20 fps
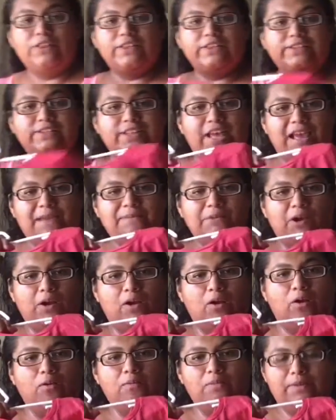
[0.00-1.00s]
same
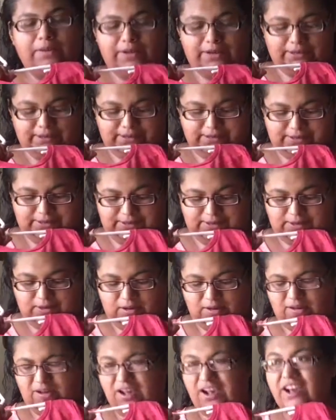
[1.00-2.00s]
girl, but it's
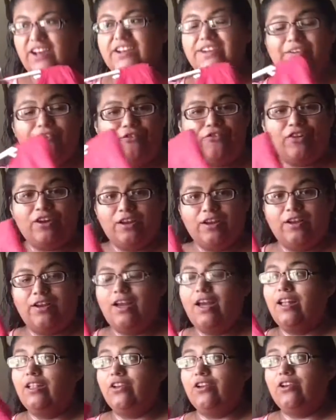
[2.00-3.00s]
a different
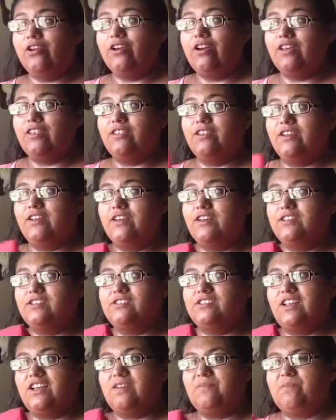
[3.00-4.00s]
color. I think it's
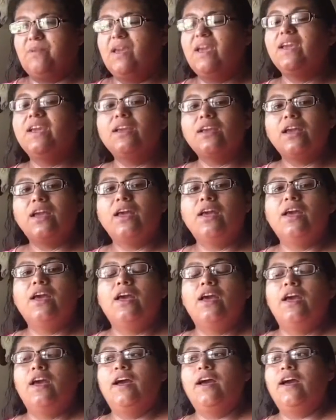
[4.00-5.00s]
like pink
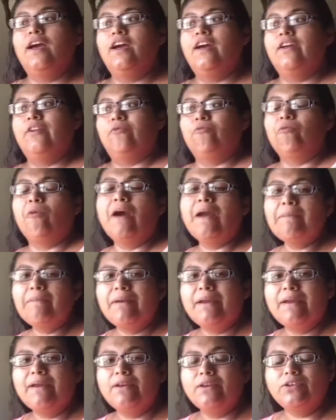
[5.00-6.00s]
and white
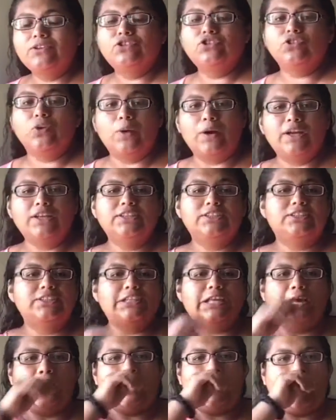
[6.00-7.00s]
shorts.
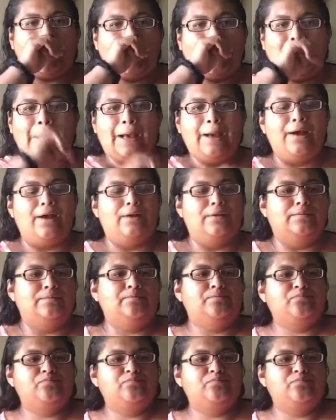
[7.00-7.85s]
I